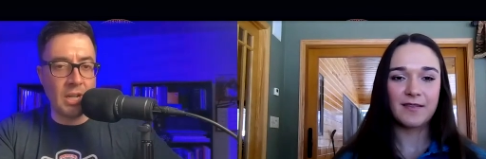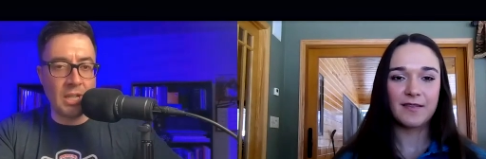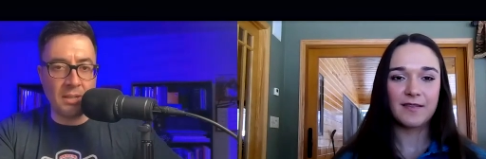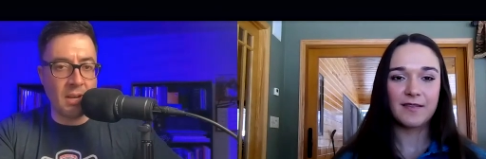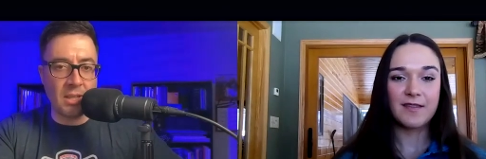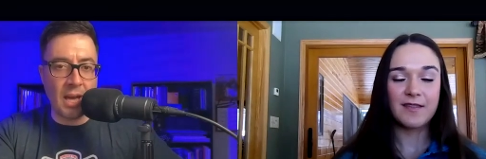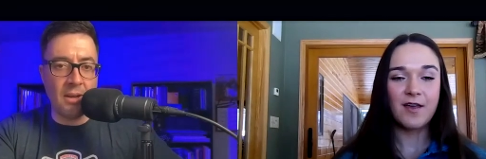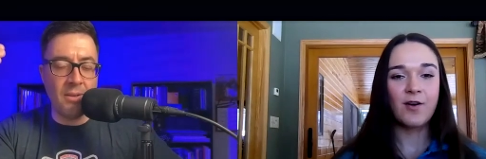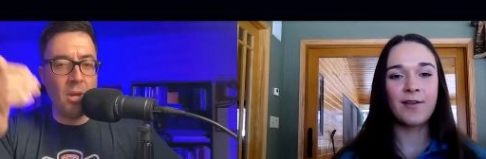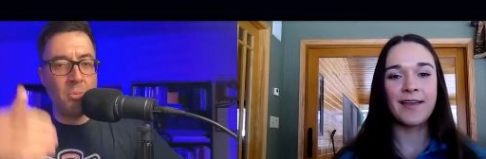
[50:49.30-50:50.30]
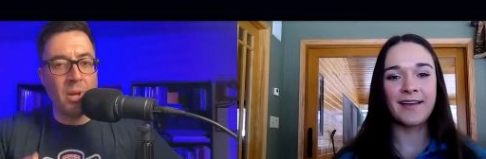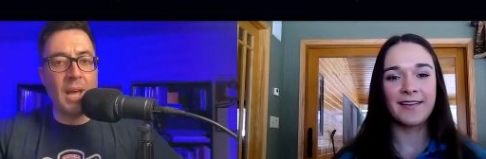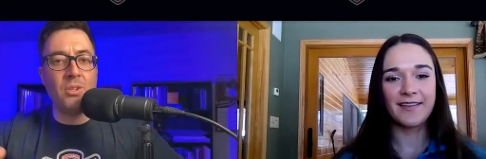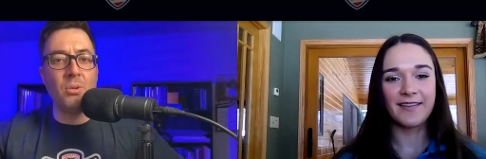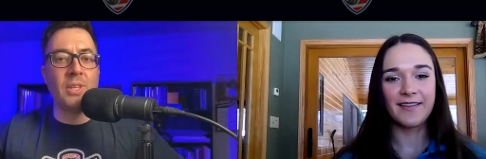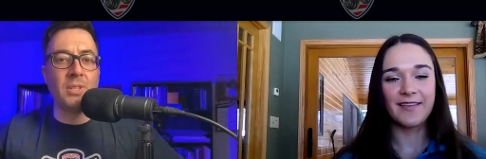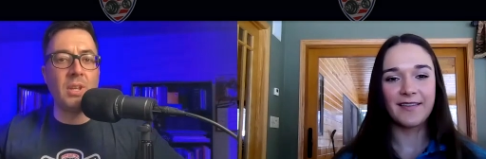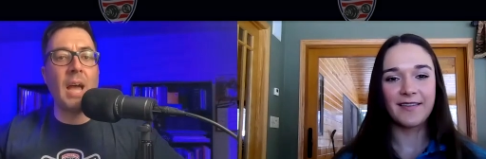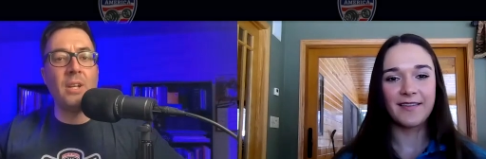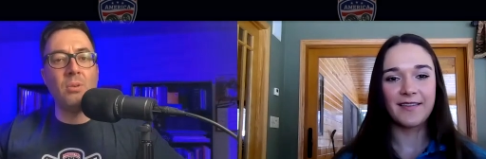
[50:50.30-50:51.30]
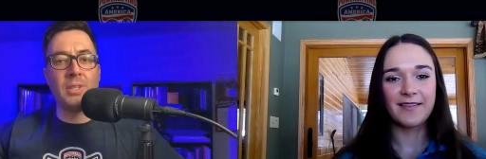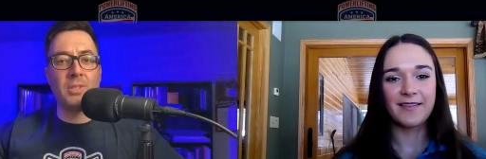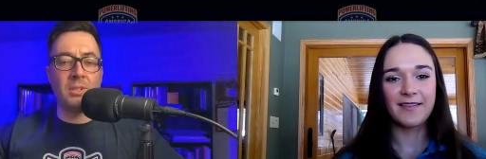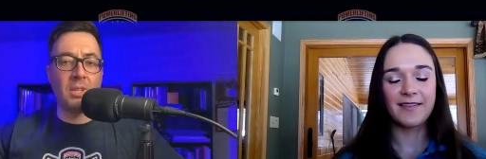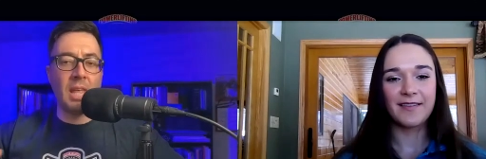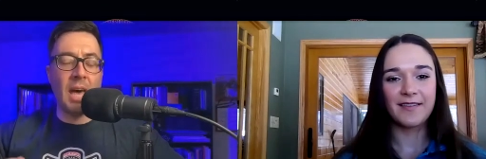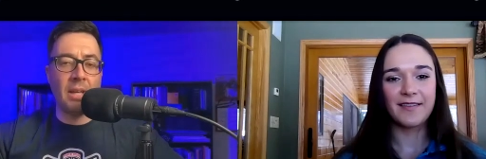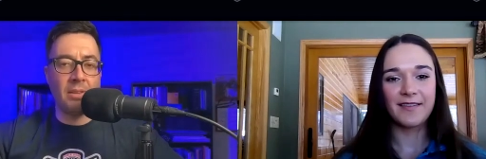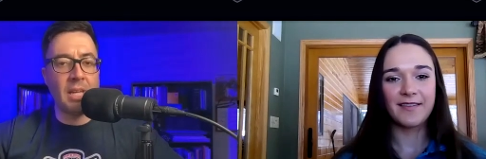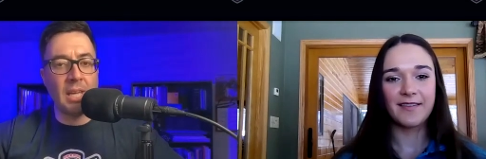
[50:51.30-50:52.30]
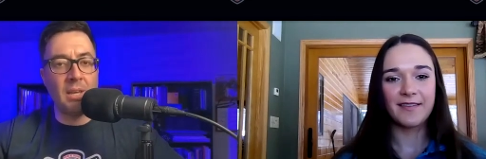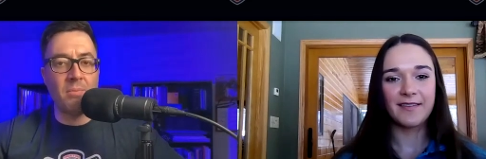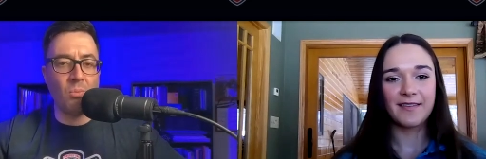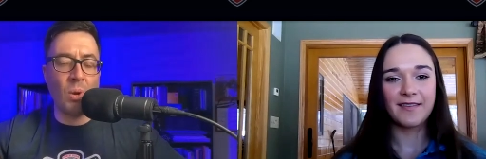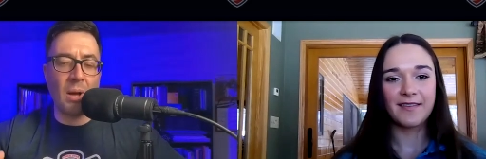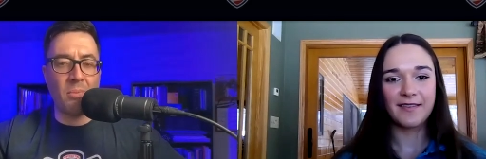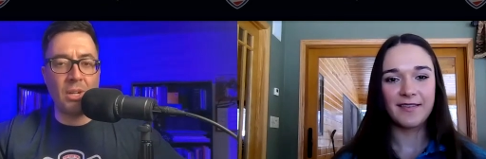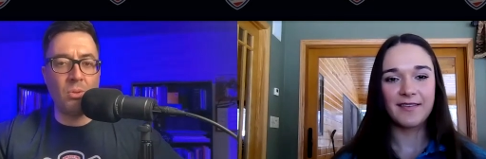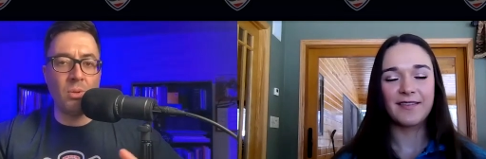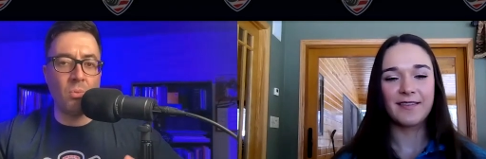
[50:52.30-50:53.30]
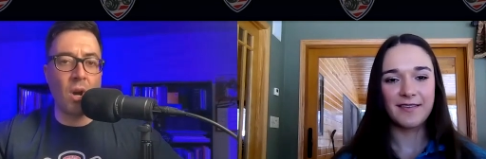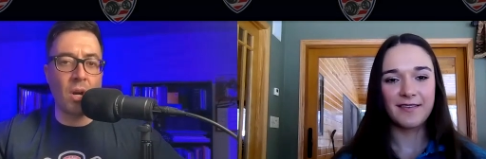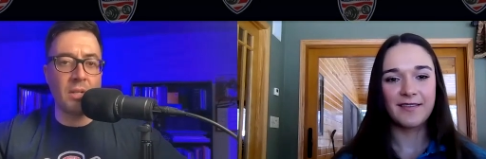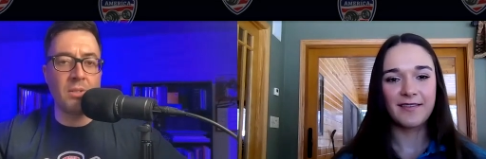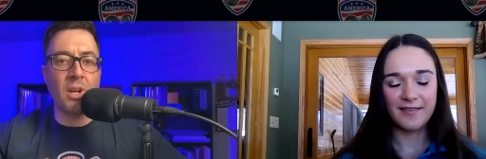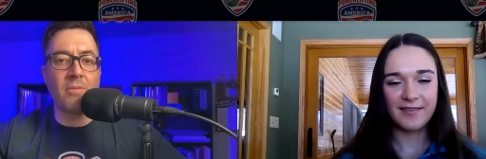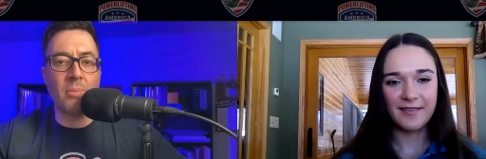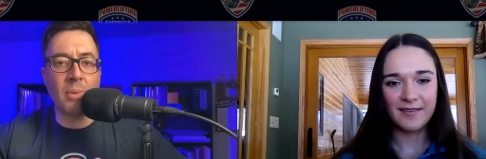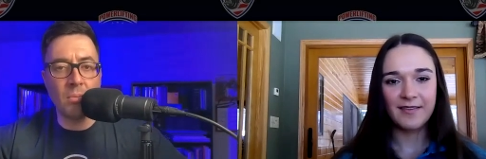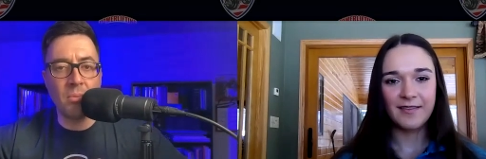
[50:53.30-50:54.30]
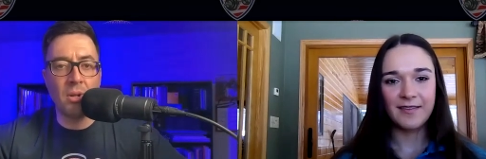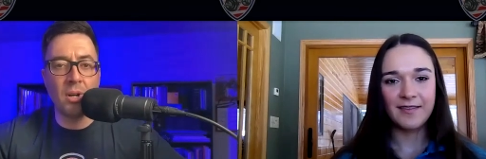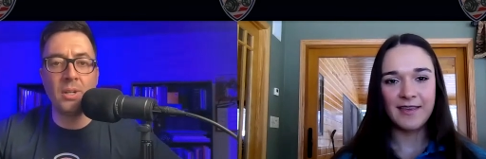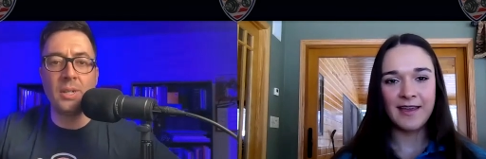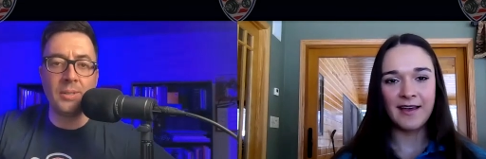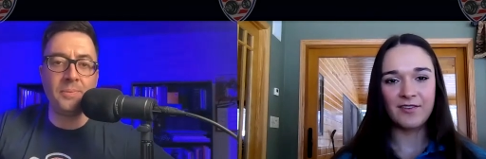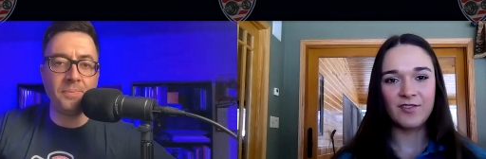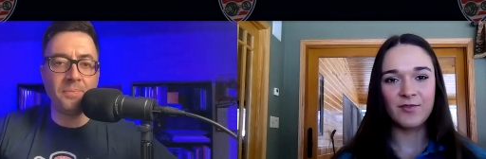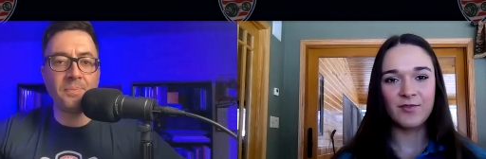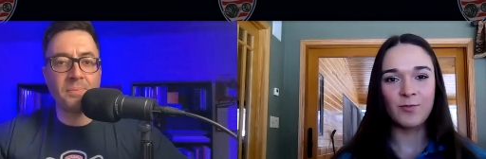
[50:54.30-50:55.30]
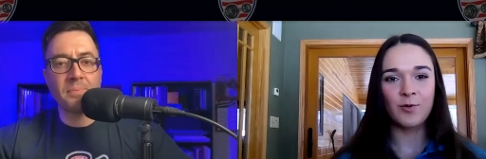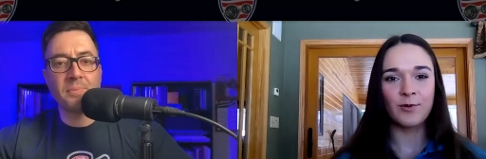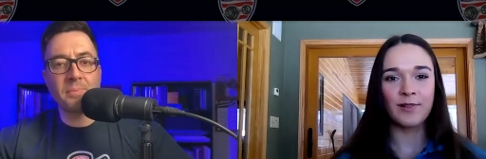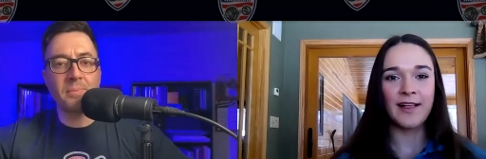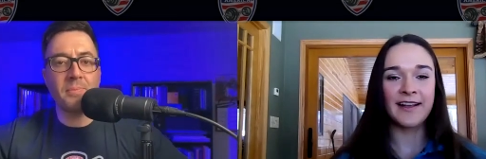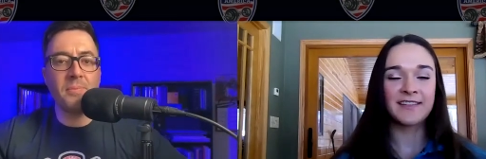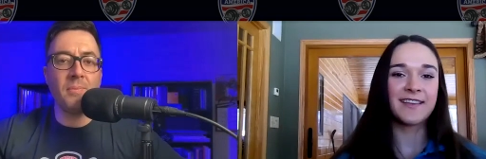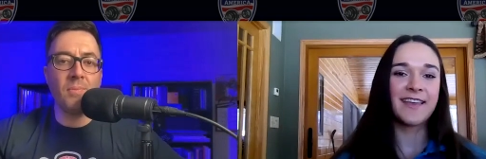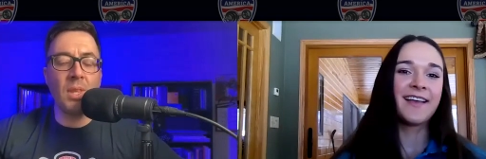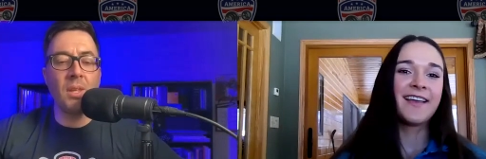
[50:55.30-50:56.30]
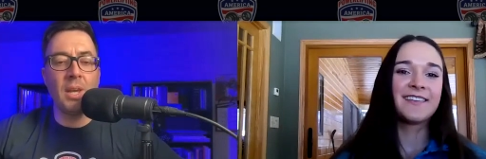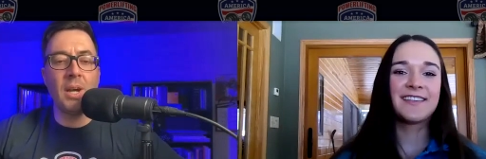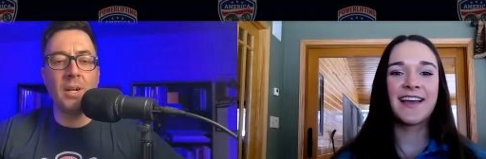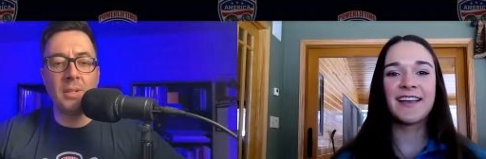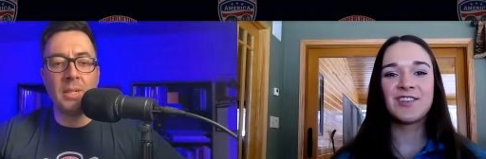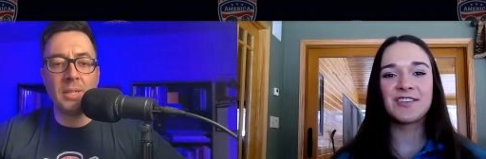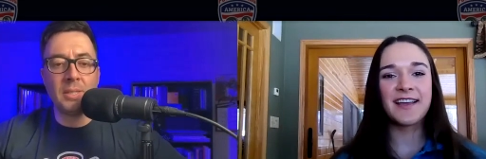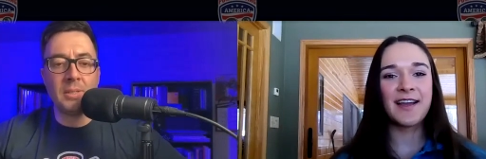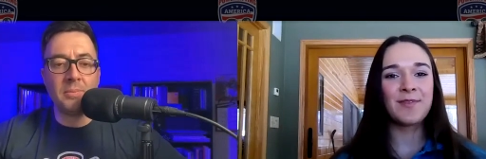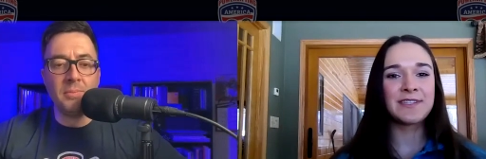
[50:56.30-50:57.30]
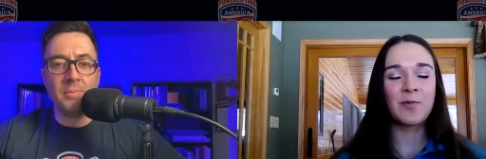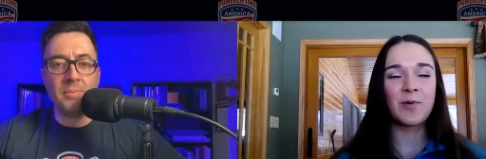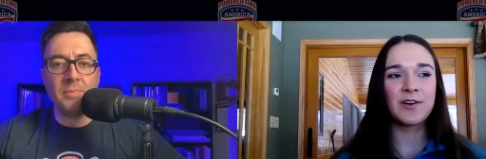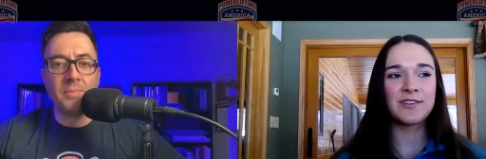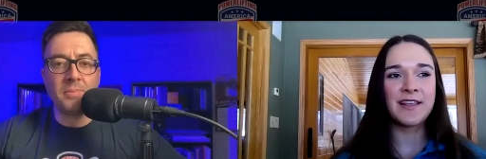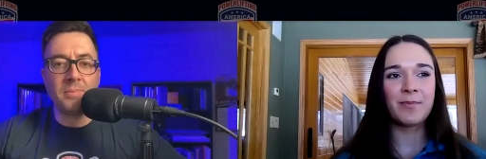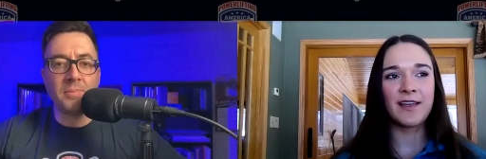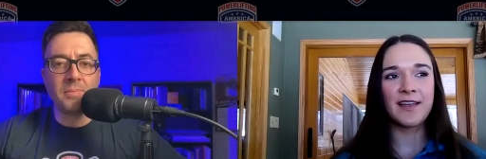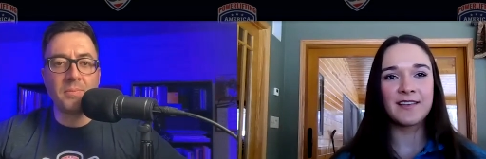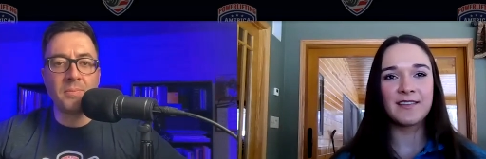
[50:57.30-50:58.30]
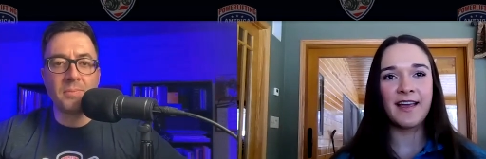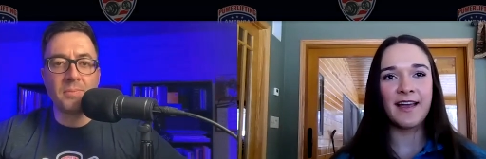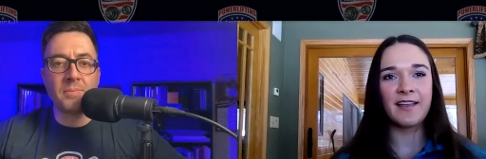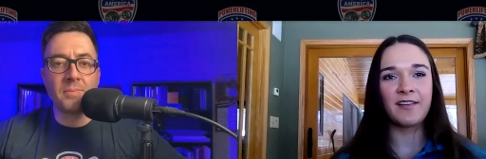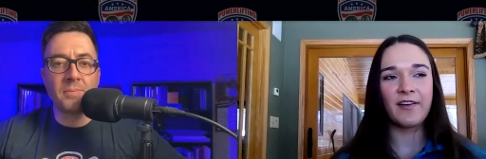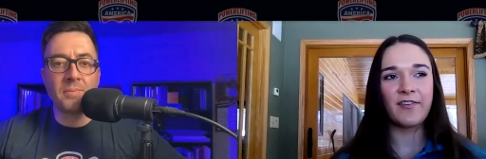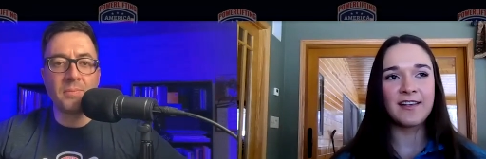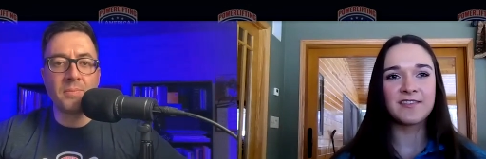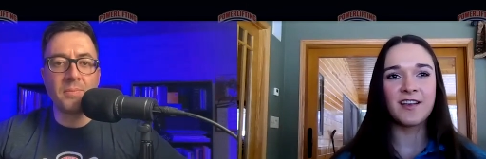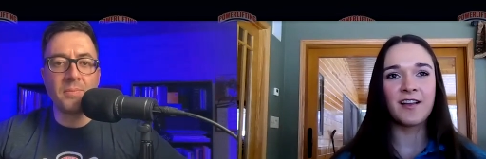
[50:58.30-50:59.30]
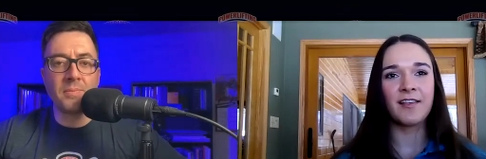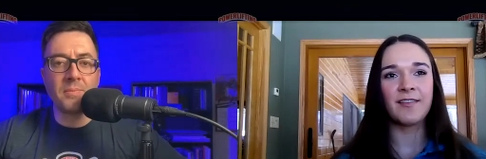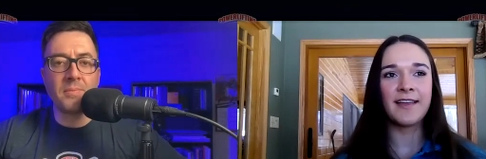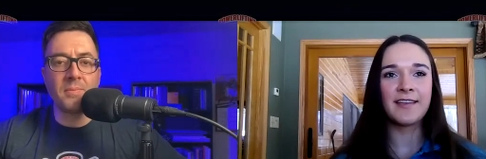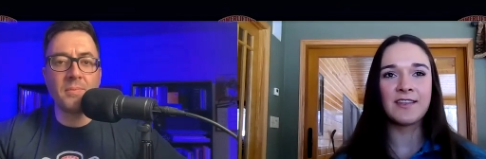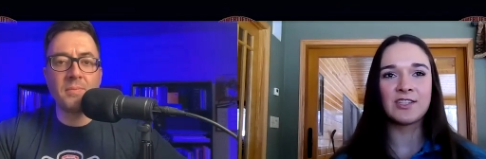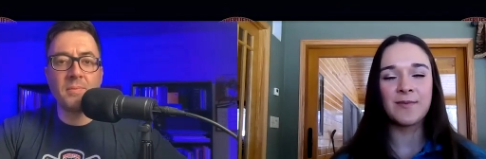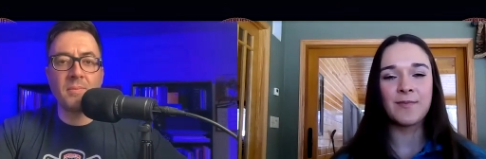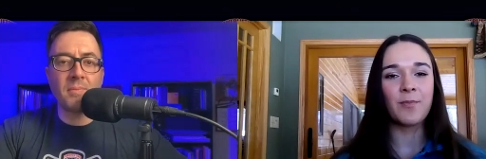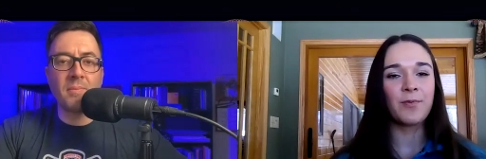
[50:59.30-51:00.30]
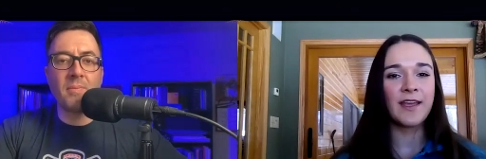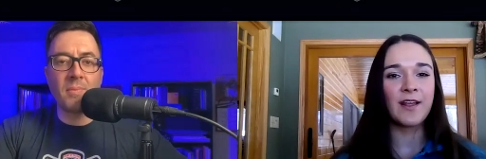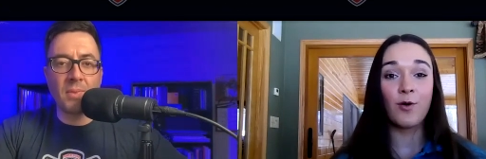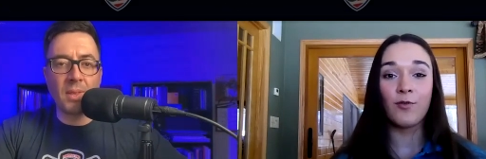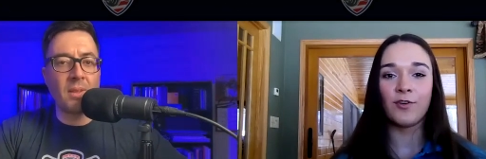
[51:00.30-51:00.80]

Speaker 1: or anything like that. But oh, yeah. I do listen. I do listen to that like in, when I'm like doing work and stuff on my computer. Yeah,
Speaker 2: it's more relaxing. Yeah. yeah. See, I just like I'm the type of person that play it. That if I find a song I like in the gym, I'll play it